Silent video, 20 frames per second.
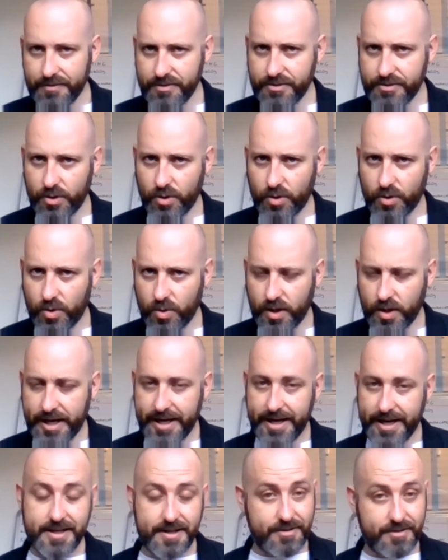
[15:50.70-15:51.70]
So
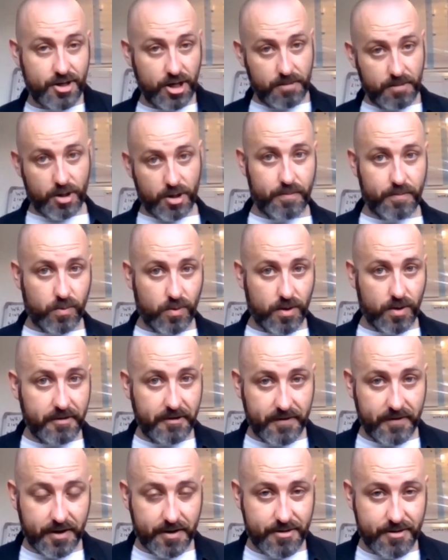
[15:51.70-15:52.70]
to sum up what
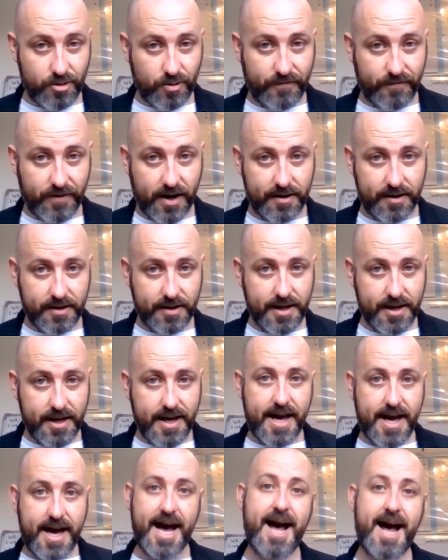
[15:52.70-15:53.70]
we've learned so far,
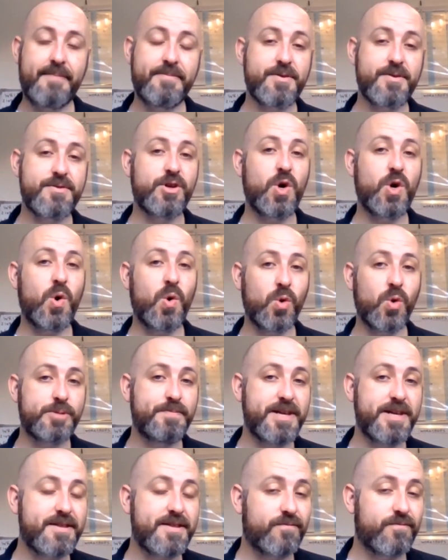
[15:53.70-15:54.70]
there's an
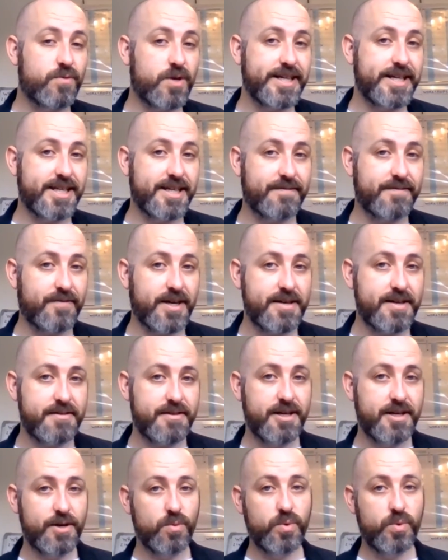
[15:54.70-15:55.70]
old piece of writing
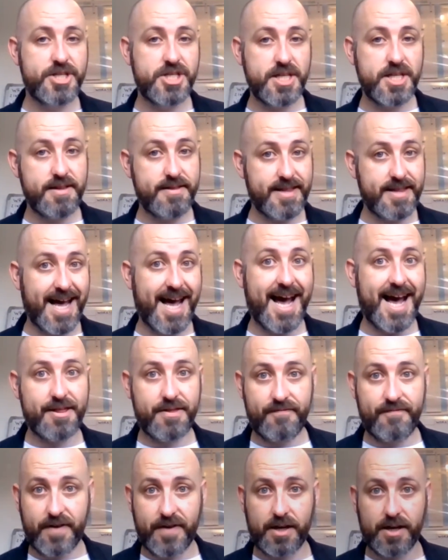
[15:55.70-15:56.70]
advice, which is as